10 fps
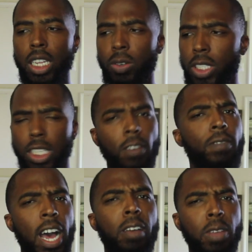there were some
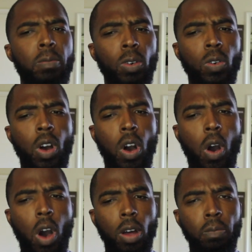fine people
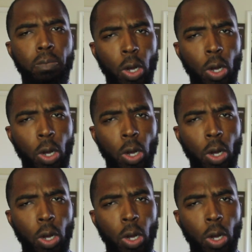on